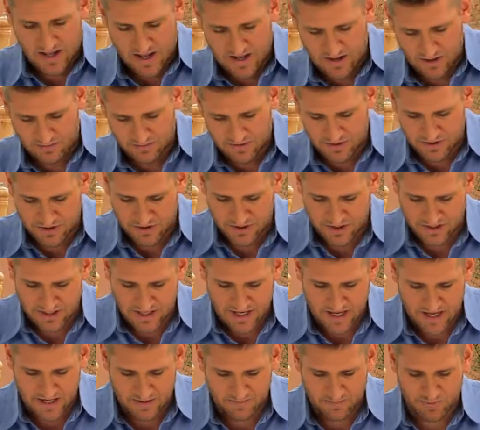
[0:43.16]
And I'm going to show you
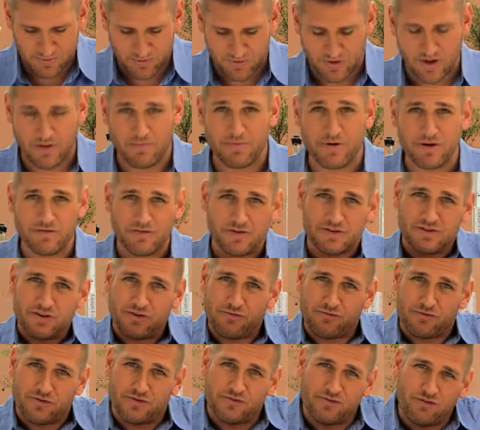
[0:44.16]
how to put a bit of a
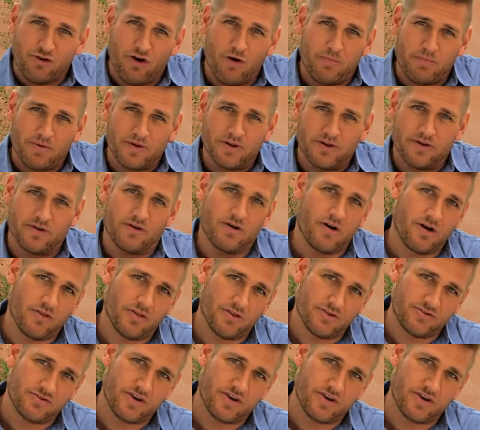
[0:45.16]
different topping on the